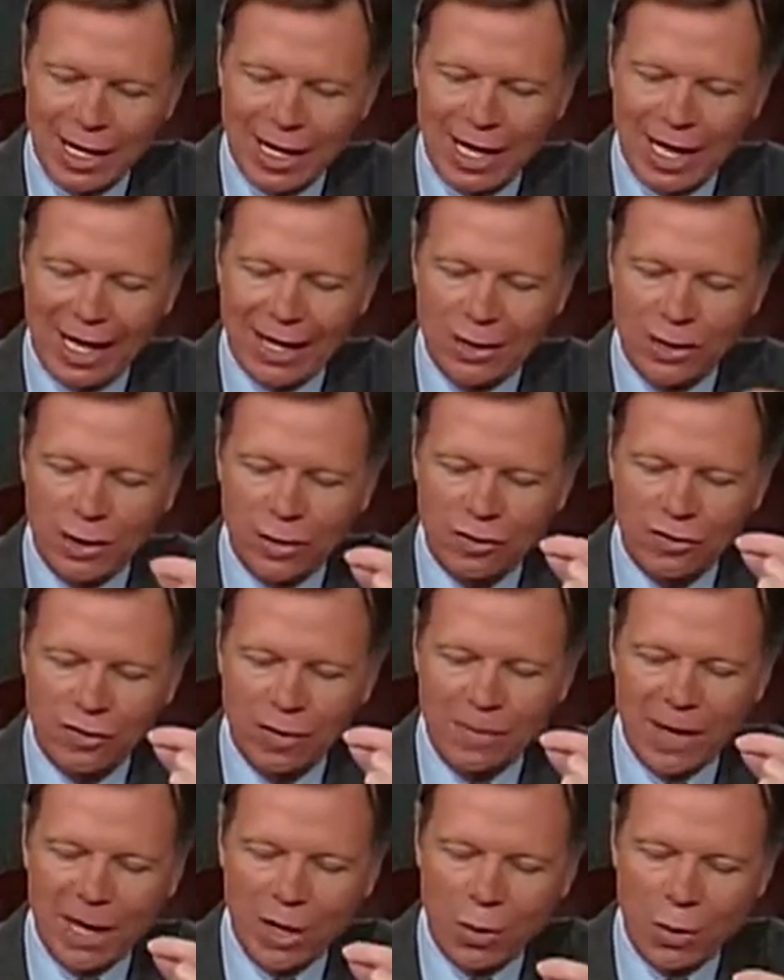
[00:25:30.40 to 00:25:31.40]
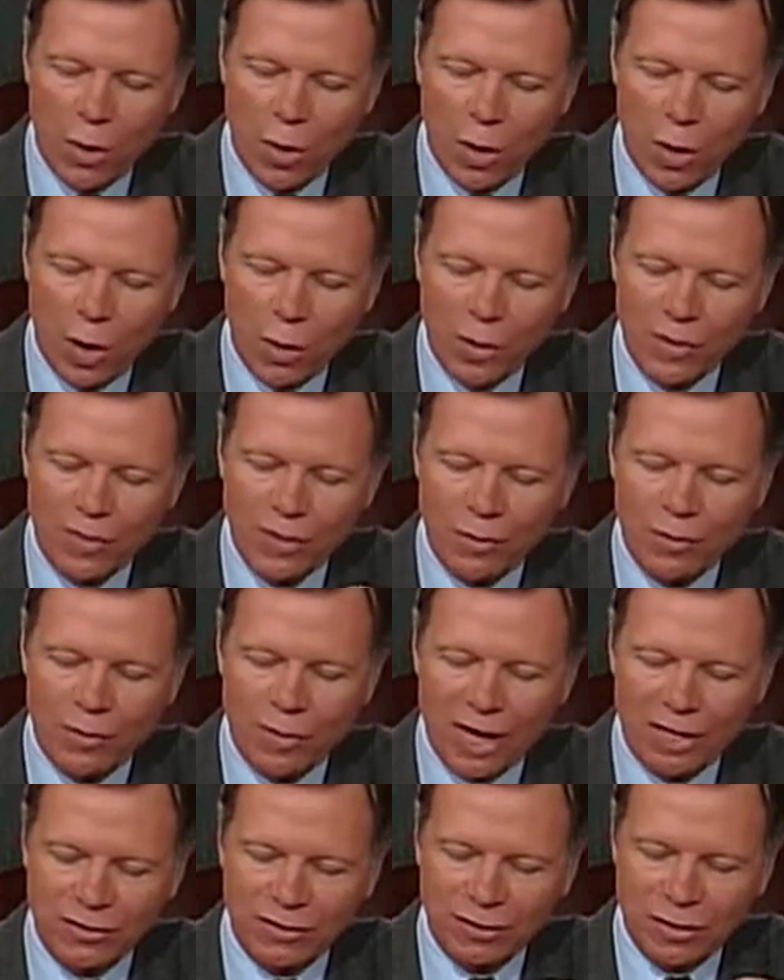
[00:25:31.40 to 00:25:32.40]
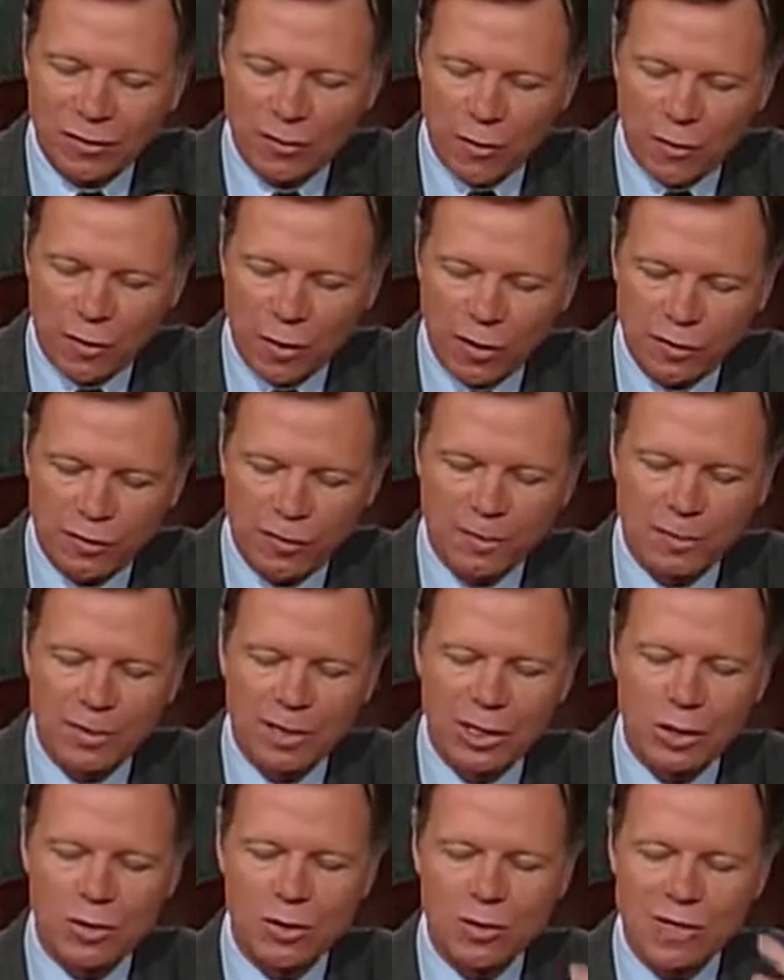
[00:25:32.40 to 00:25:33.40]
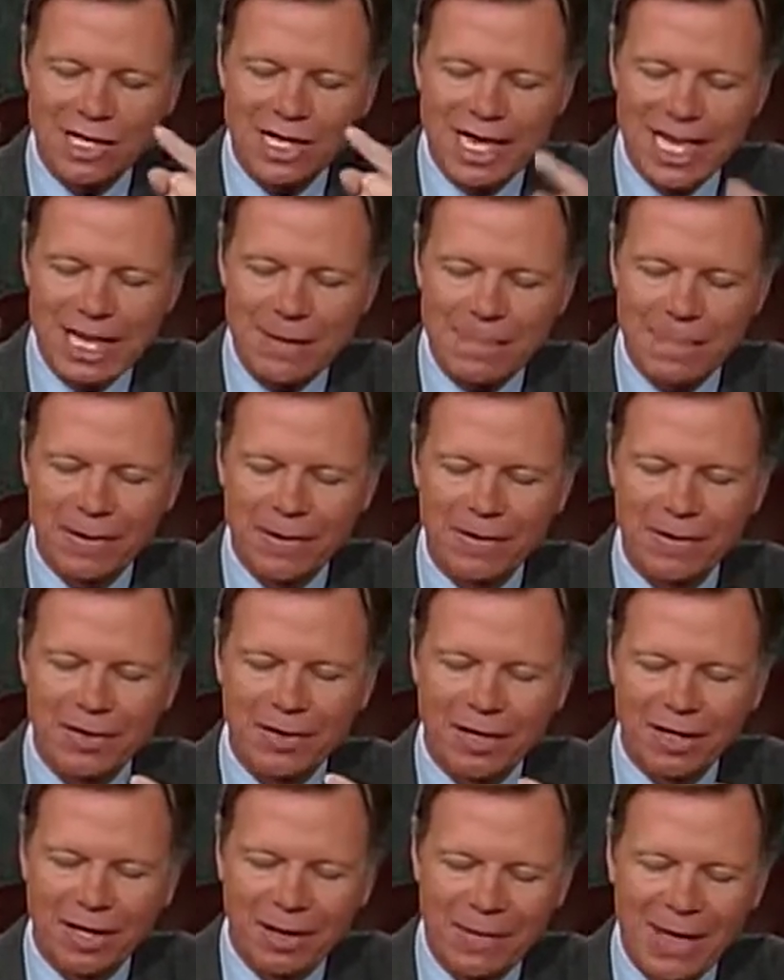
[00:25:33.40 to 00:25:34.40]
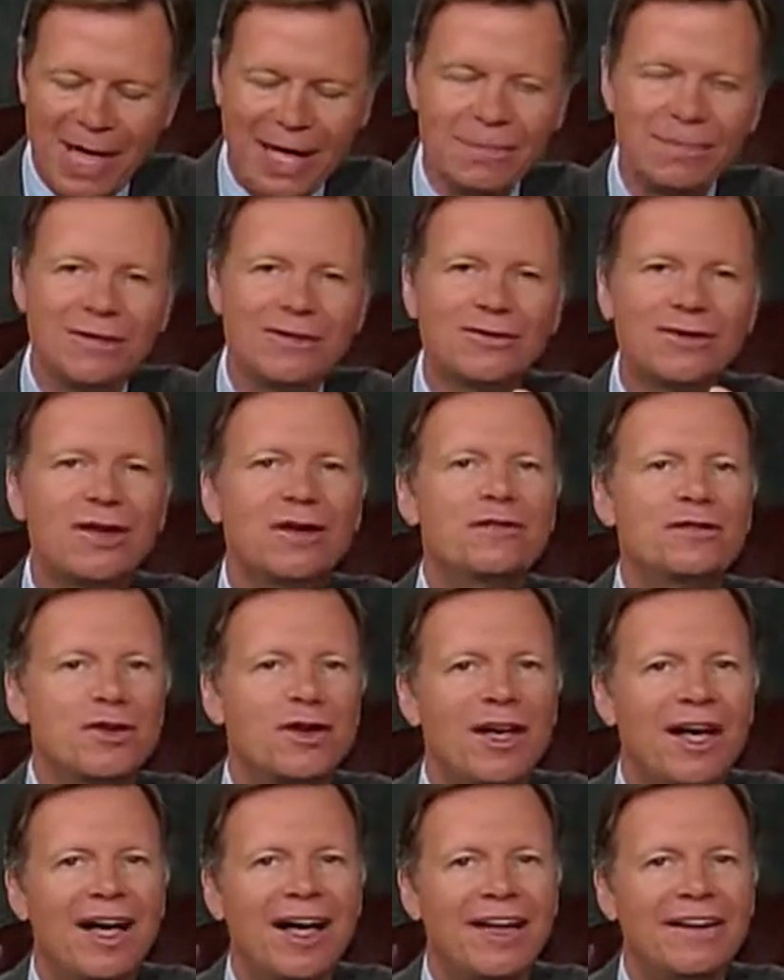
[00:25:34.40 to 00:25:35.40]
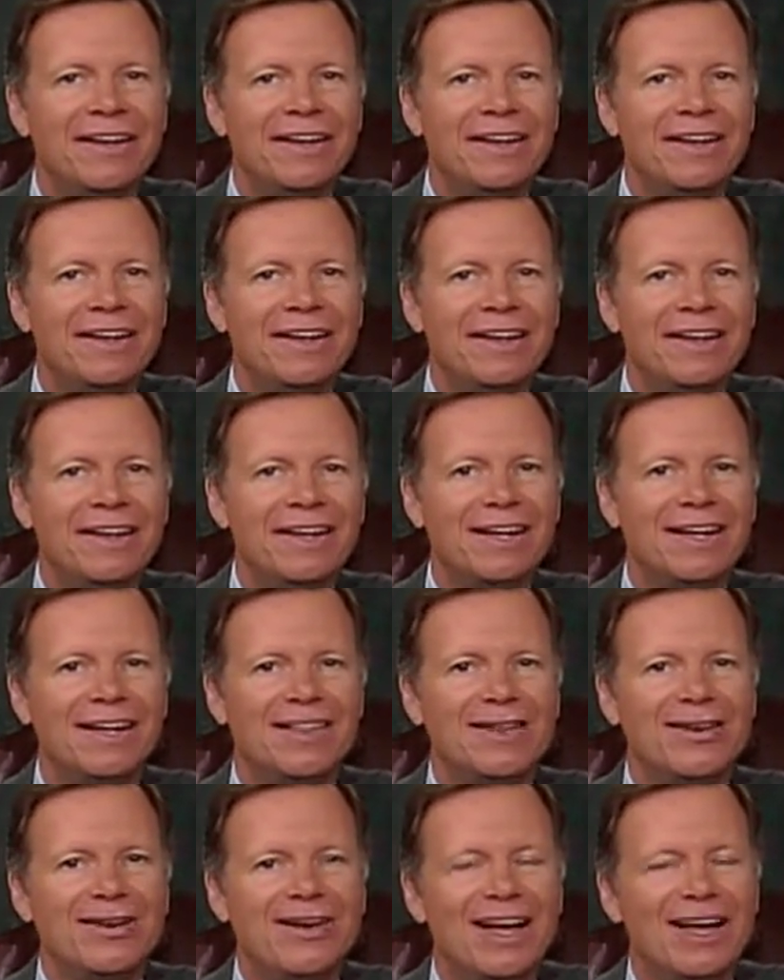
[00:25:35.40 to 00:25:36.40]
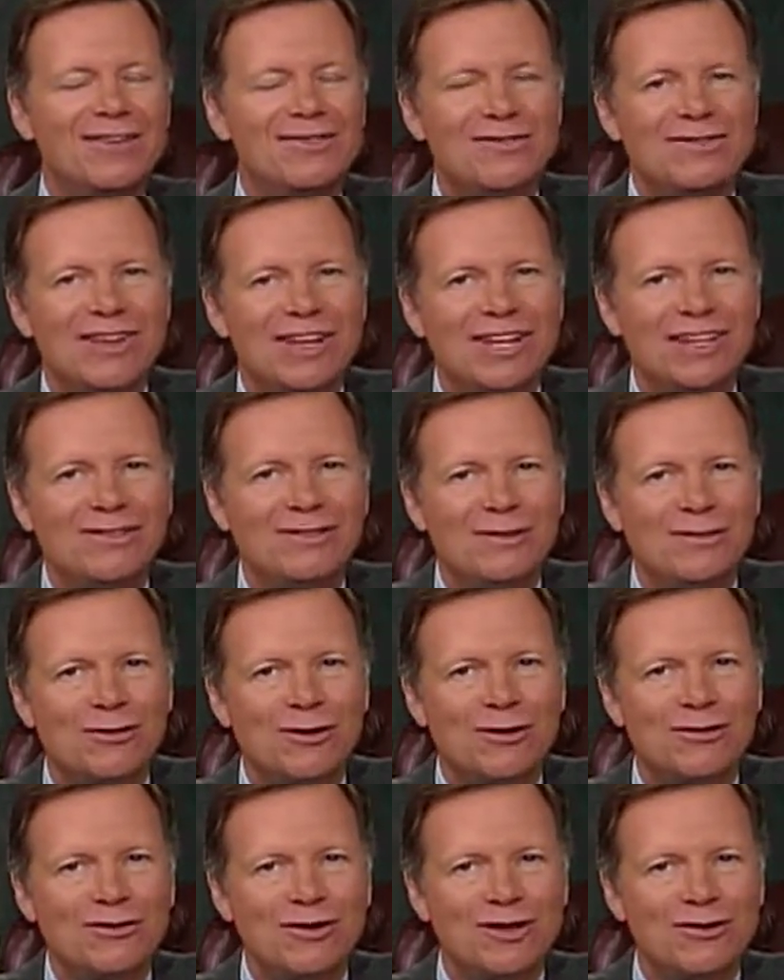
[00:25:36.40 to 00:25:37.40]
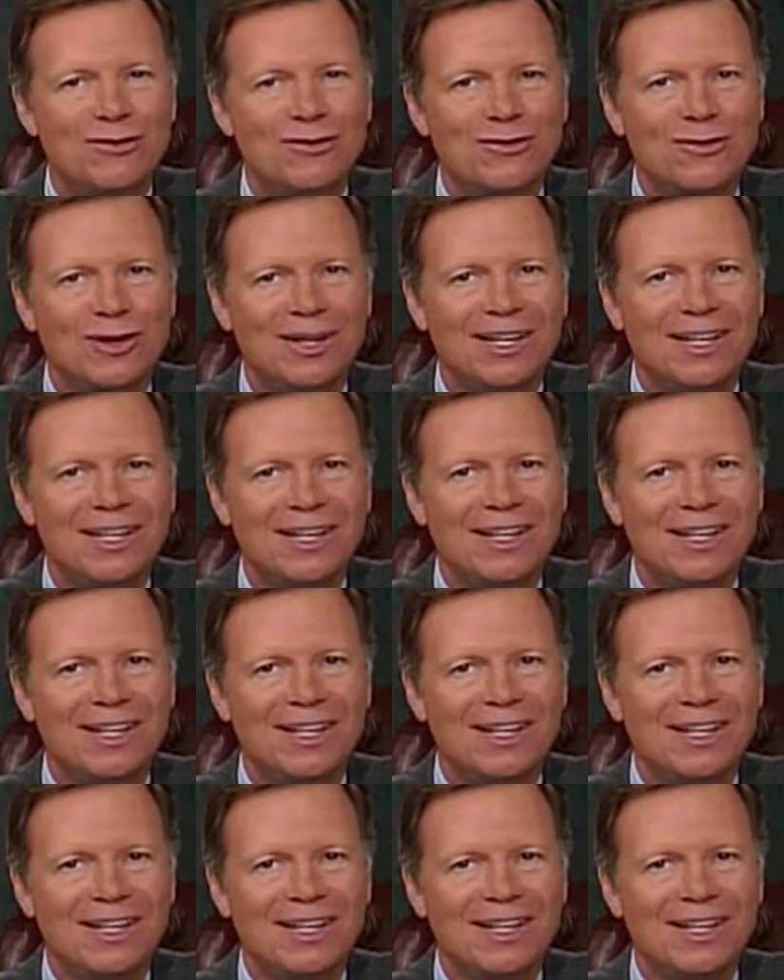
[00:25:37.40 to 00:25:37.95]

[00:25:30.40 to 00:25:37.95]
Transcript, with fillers: and goes to make war with the rest of her offspring who keep the commandments of God in the last days of Earth's history.